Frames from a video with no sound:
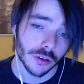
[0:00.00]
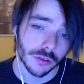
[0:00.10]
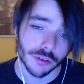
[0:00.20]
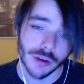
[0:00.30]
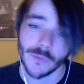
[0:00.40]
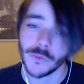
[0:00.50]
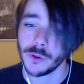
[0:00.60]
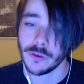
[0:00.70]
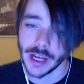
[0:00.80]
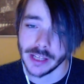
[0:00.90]
to travel to
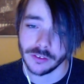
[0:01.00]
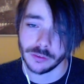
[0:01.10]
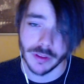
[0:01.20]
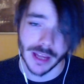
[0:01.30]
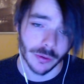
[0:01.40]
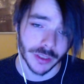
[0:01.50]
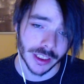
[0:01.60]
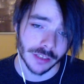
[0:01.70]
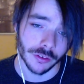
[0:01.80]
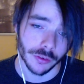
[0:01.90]
events without
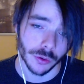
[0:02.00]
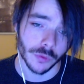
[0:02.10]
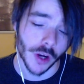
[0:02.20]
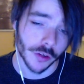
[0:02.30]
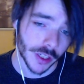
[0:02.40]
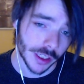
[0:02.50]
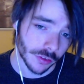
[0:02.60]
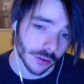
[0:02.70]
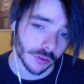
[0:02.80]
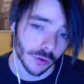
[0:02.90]
needing to do
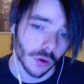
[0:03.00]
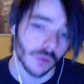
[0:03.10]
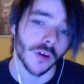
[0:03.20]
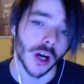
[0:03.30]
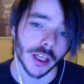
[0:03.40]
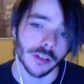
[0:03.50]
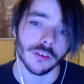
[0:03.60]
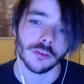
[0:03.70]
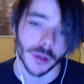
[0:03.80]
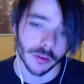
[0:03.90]
fundraisers or find
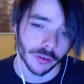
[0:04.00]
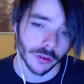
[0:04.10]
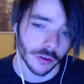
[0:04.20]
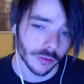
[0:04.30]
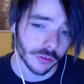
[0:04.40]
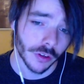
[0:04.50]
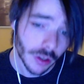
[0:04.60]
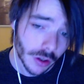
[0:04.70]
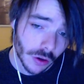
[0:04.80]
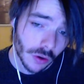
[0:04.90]
sponsors
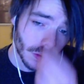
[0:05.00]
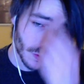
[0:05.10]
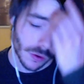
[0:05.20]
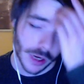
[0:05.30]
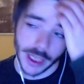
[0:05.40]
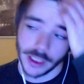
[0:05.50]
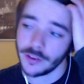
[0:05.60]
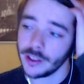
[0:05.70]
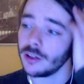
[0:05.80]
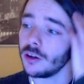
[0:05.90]
or
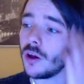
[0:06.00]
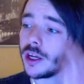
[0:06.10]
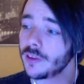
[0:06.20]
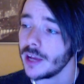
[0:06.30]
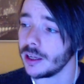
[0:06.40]
anything like that.